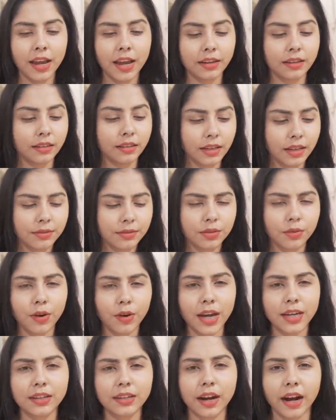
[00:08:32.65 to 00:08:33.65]
It leaves
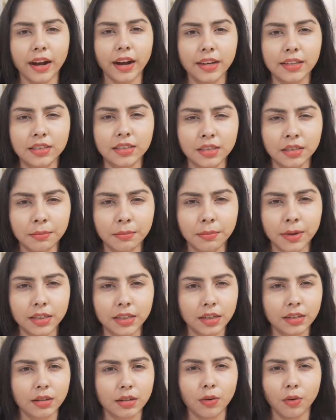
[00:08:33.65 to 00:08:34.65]
white cast, but
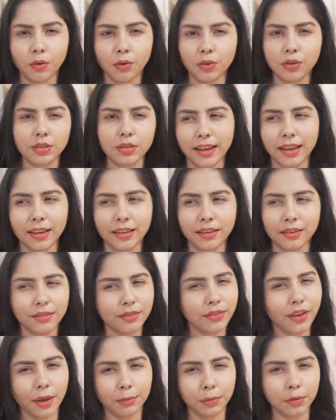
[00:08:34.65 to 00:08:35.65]
it goes in
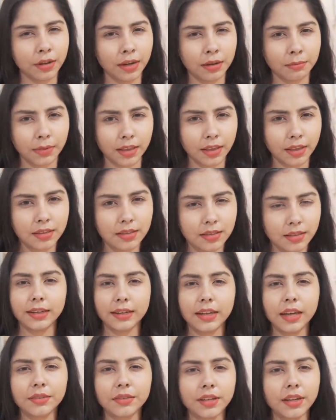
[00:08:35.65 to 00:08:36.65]
5 to 10 minutes.
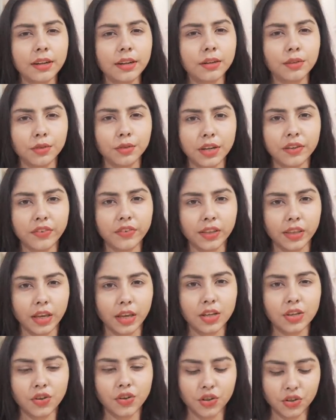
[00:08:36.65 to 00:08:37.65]
It gives a little dewy
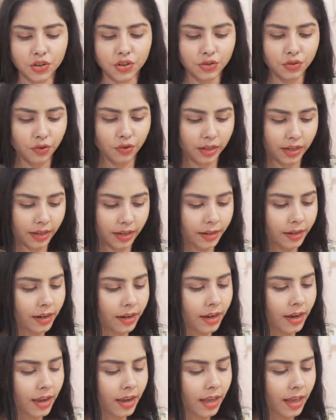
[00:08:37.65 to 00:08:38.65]
finish, which is okay.
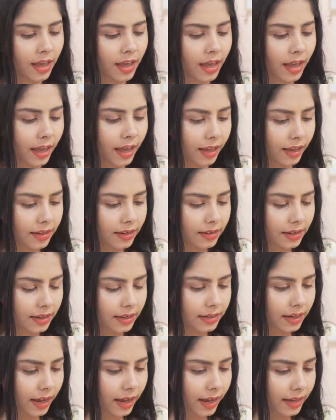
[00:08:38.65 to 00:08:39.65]
And
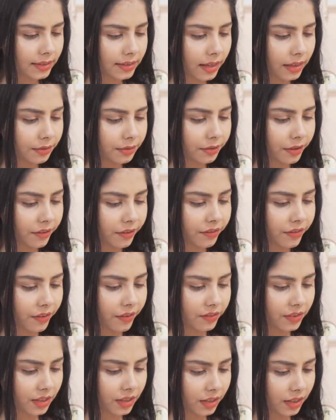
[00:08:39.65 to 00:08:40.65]
it has SPF
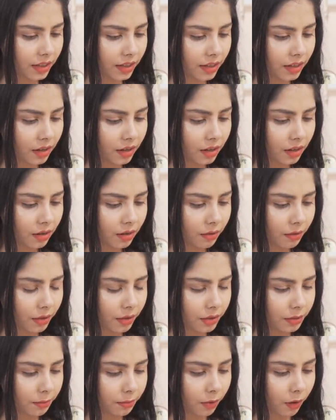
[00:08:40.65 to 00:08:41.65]
50
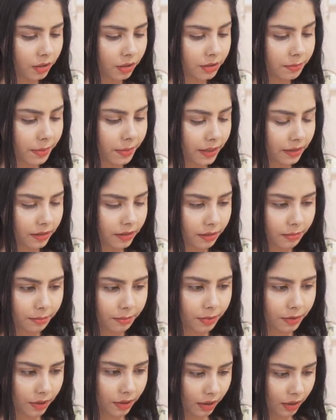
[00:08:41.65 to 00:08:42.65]
with broad spectrum
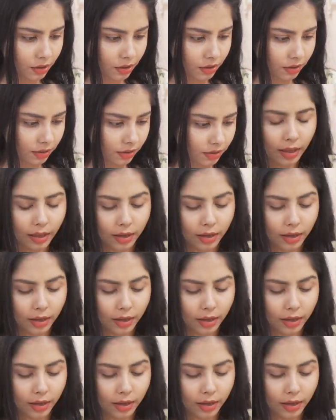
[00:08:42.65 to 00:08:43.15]
protection.